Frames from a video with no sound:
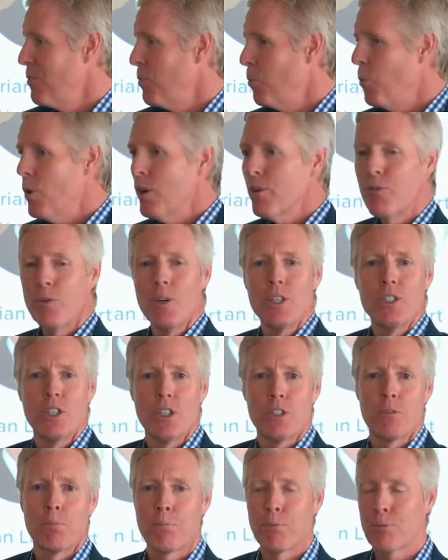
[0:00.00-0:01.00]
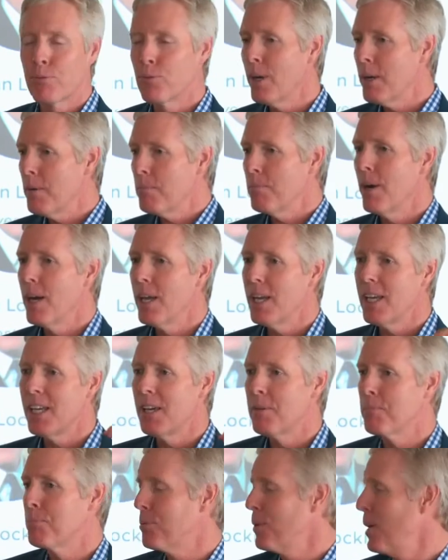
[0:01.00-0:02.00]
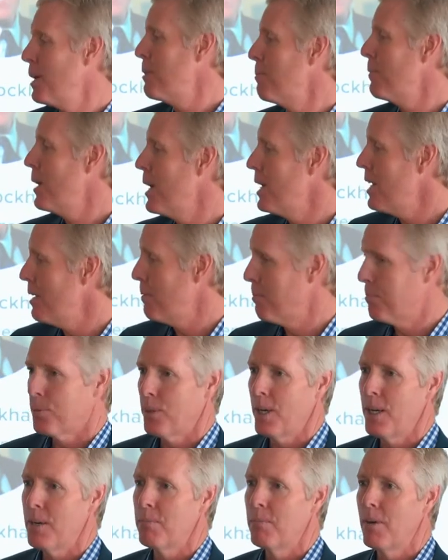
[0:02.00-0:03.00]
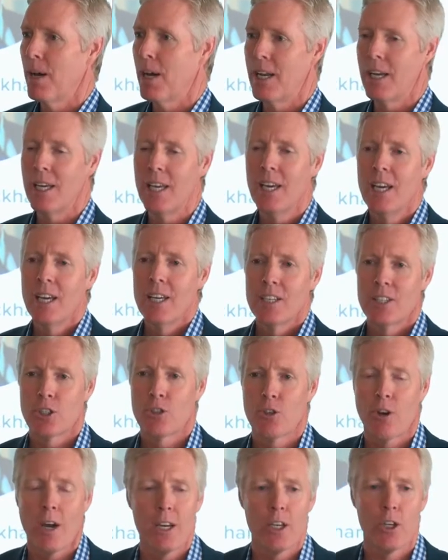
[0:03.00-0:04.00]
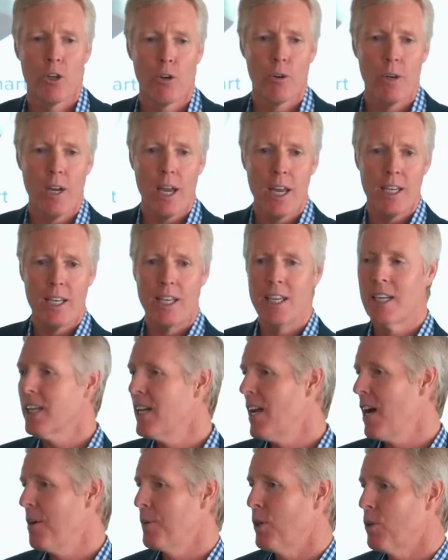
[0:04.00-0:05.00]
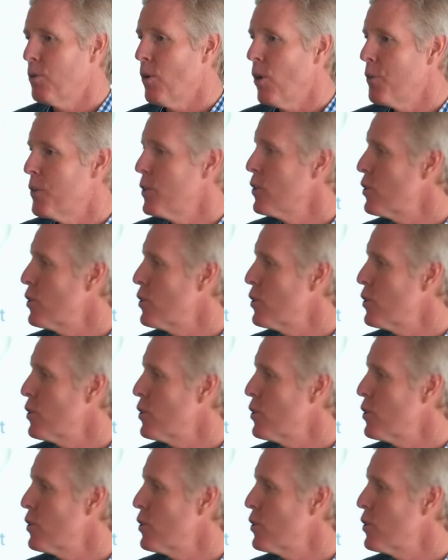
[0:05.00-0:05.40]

What if we just print money and print money and print money to try to create economic growth?